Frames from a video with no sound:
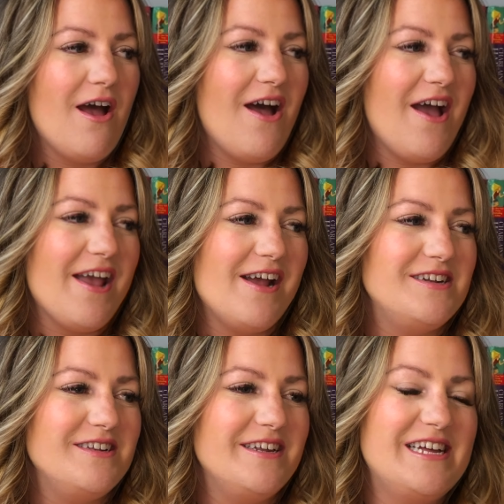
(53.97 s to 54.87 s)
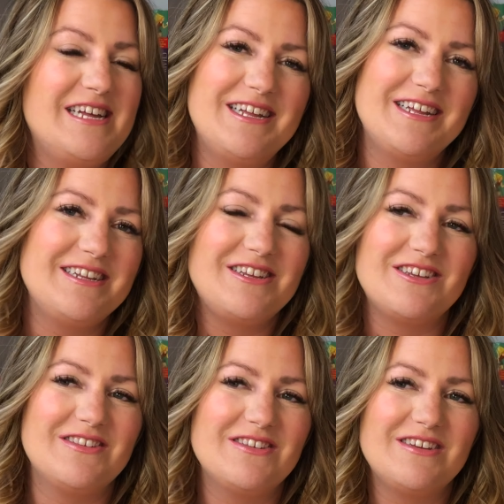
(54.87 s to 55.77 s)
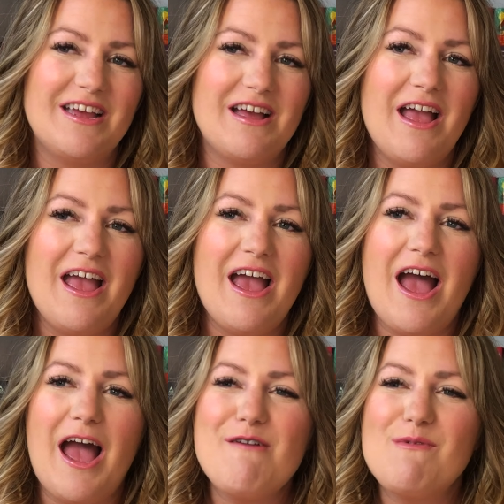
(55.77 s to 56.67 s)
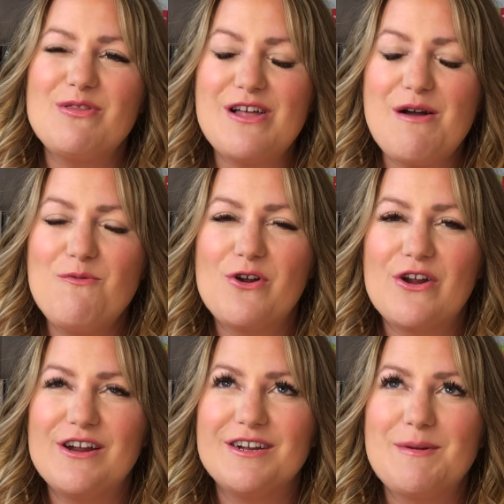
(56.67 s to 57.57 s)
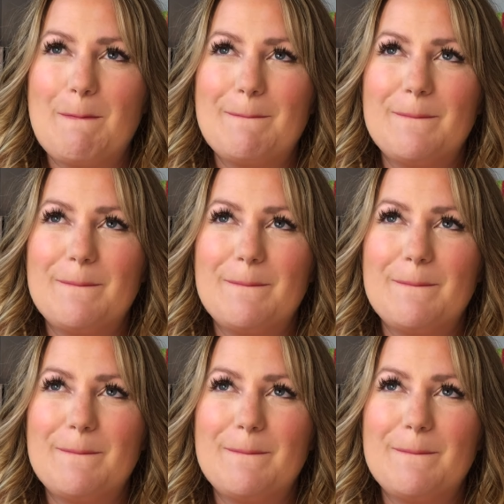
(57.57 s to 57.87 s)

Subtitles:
And it's just, yeah, I'm a lot more,